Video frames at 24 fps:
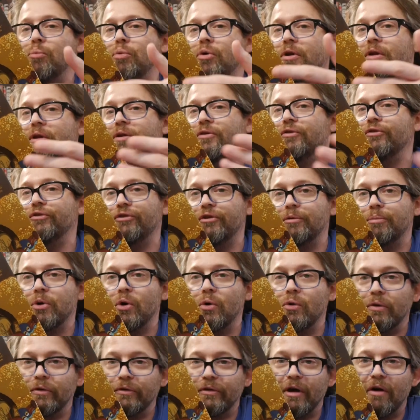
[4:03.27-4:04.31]
Put it in your zip
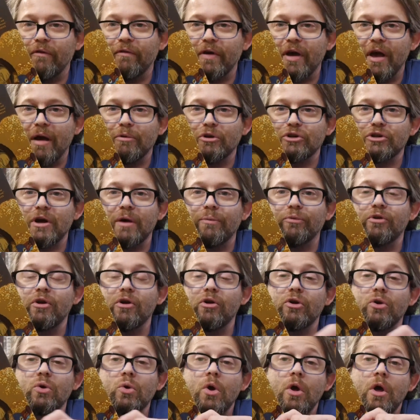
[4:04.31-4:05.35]
code. It'll tell the comic shops
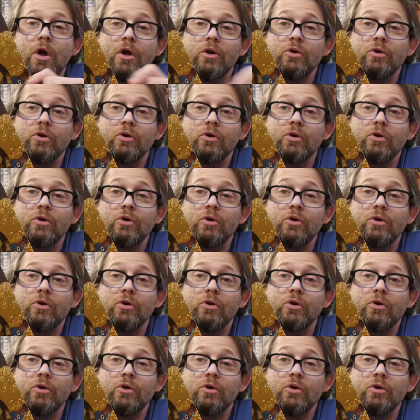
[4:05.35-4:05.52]
near you.